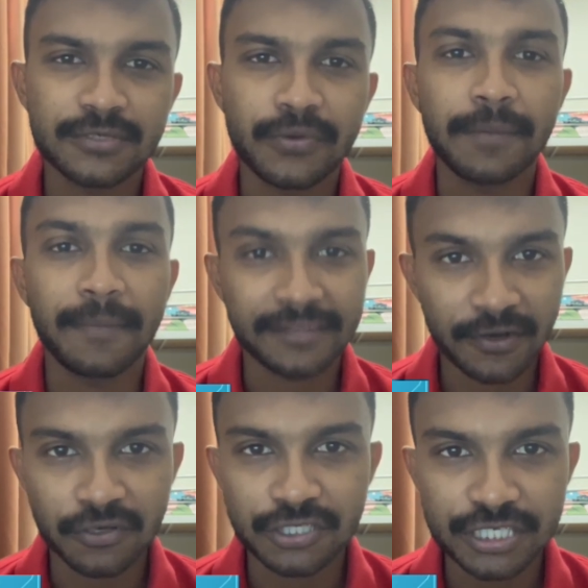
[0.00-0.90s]
doing
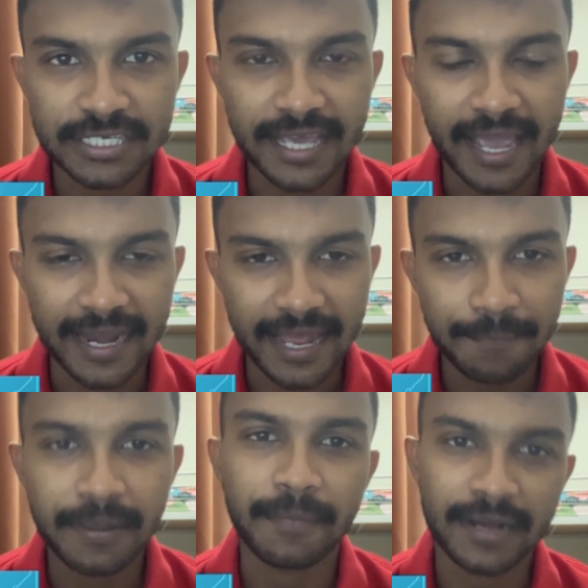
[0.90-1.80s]
methodology and
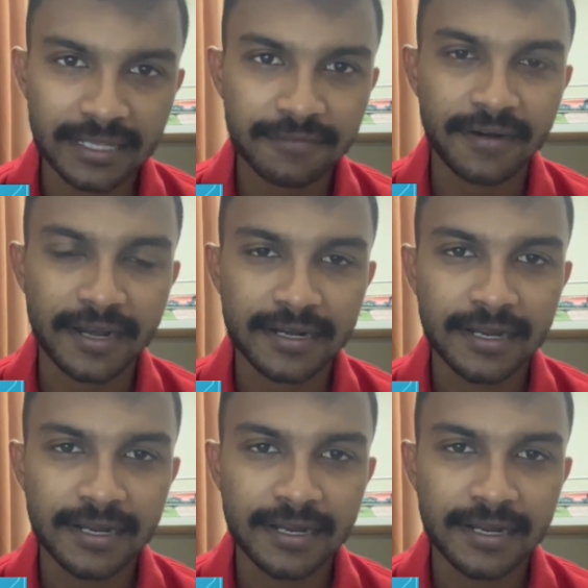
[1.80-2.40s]
helping my another friend